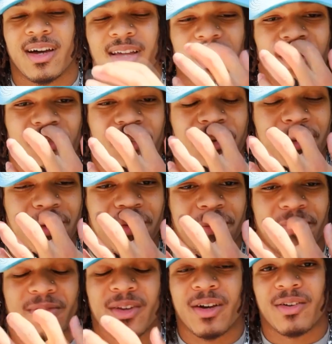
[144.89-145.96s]
if you
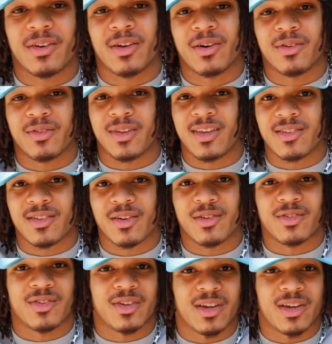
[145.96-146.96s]
don't know, the East Coast,